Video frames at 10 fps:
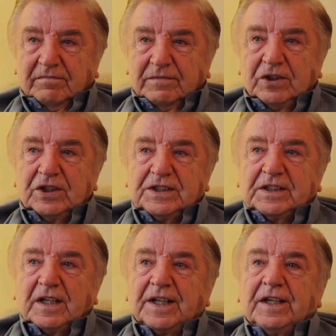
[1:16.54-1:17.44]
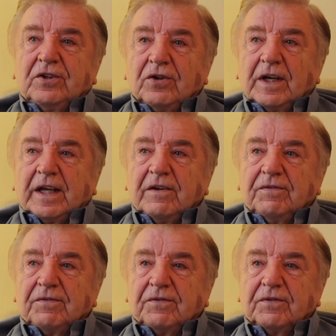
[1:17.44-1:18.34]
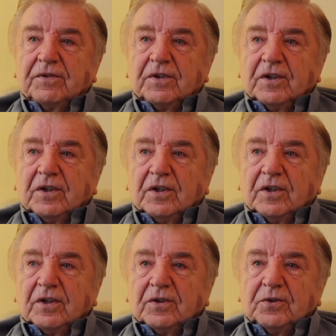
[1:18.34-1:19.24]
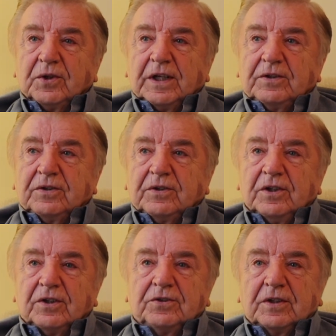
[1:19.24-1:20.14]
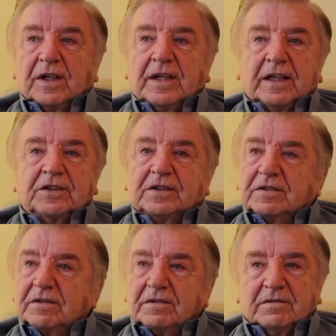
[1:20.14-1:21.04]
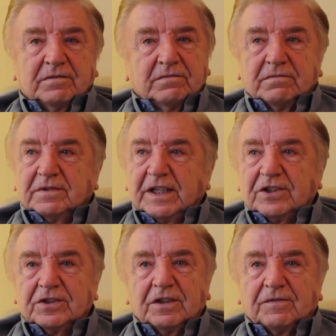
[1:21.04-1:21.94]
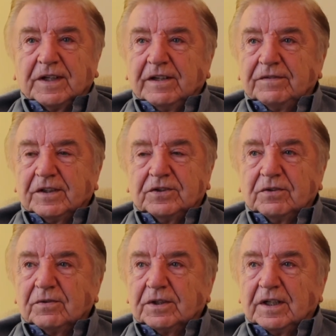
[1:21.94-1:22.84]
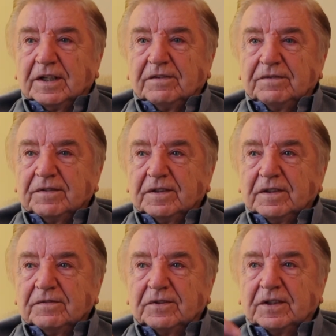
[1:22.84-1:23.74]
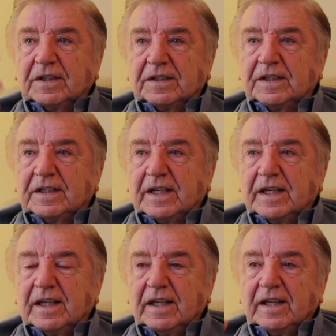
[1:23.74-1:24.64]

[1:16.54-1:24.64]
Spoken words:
you just cling to life to get, you know, to the next section of life that you want to live, to another day,